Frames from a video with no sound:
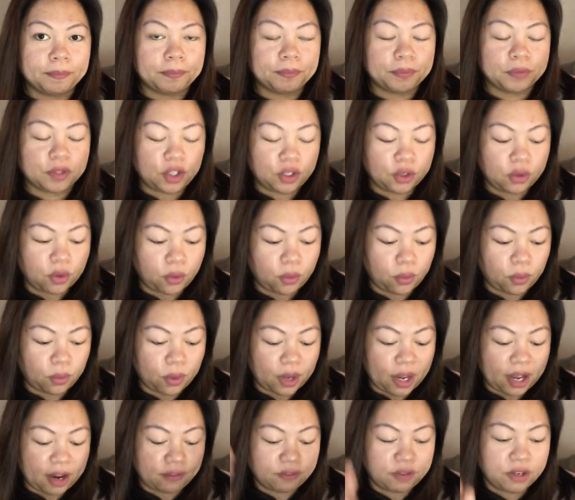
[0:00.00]
you know,
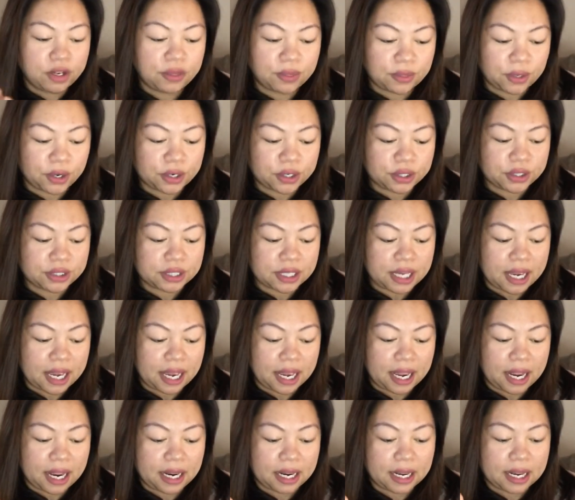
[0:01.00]
every
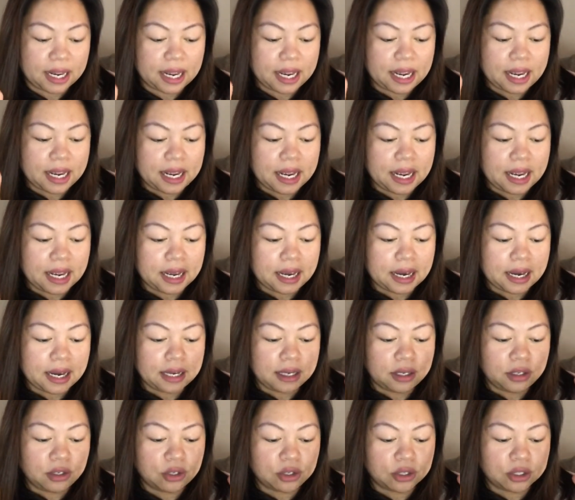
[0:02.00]
Thursday
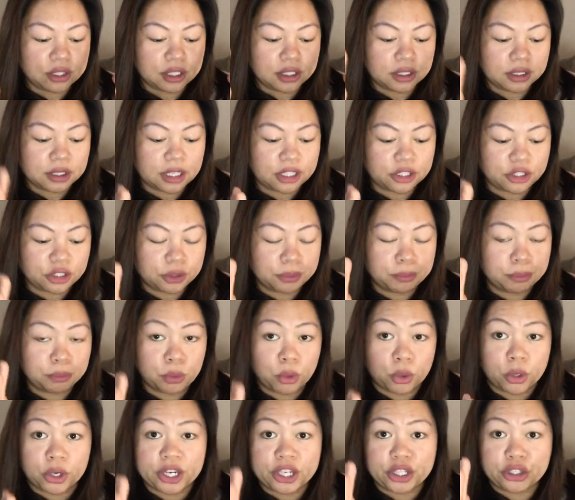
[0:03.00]
your discussion
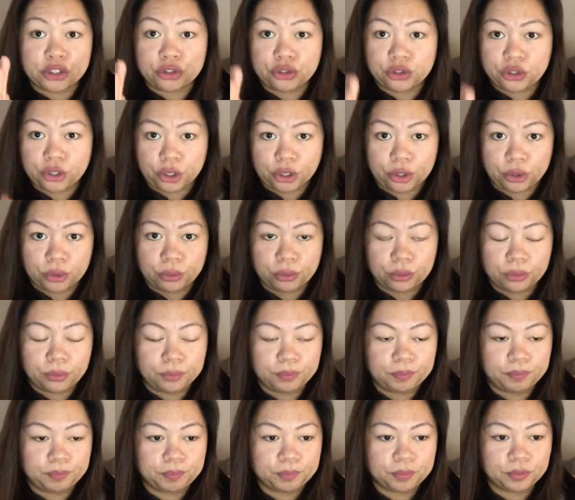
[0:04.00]
board is due,
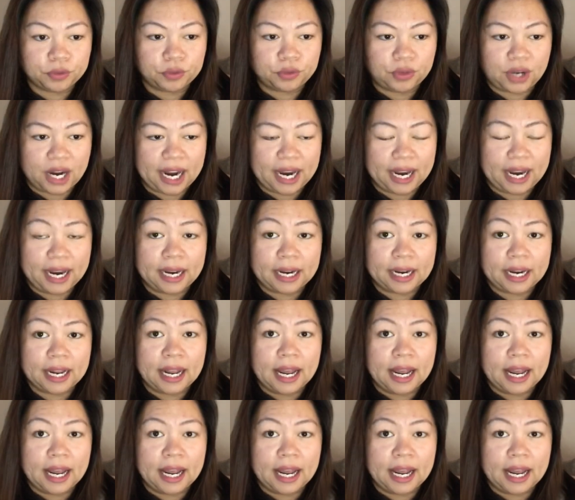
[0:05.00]
right?